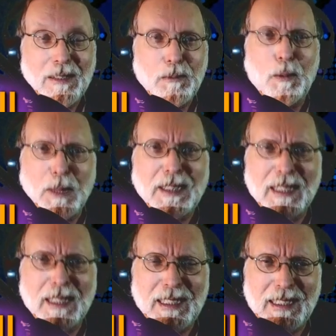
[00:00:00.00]
Well, what's
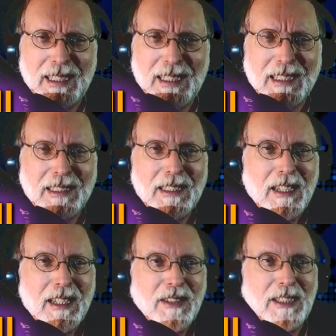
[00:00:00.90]
the disease?
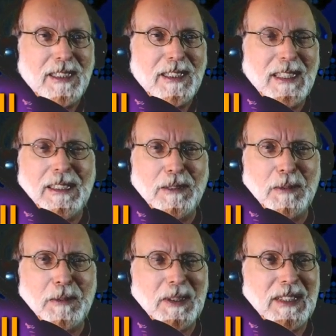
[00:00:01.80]
The disease is
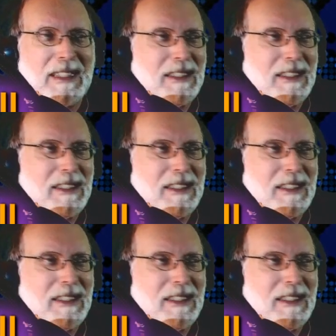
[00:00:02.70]
really